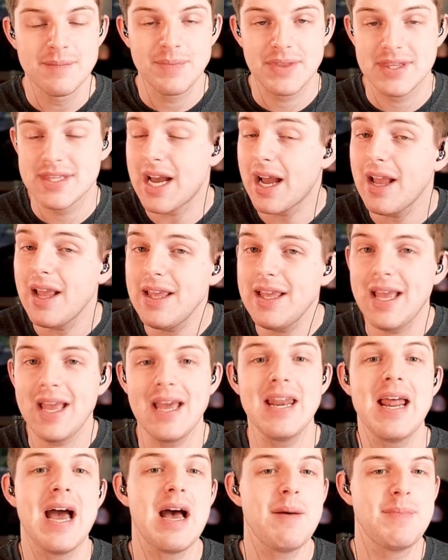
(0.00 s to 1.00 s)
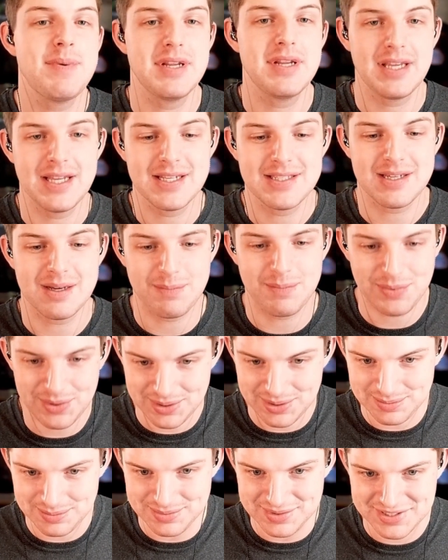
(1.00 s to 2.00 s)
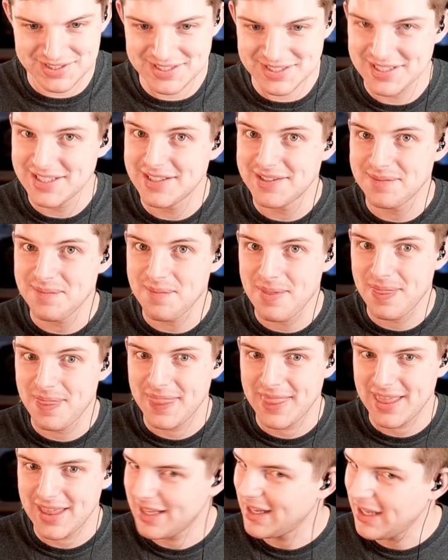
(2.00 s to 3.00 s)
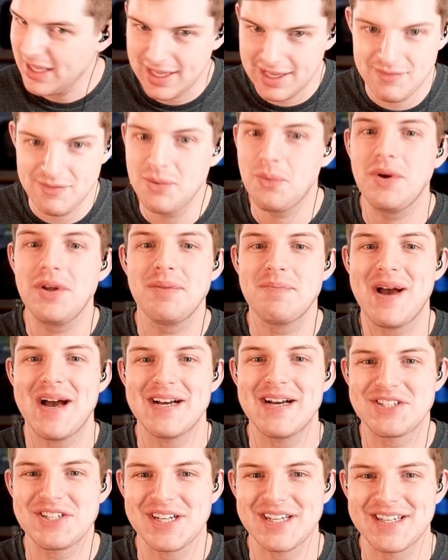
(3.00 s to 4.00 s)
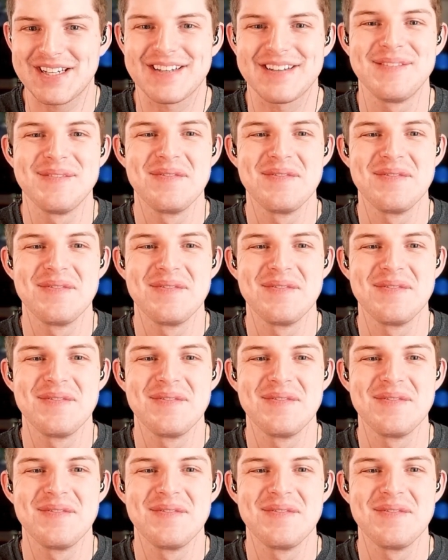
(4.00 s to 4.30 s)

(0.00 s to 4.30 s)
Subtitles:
Dying can happen in Kids on Brooms, even with magic.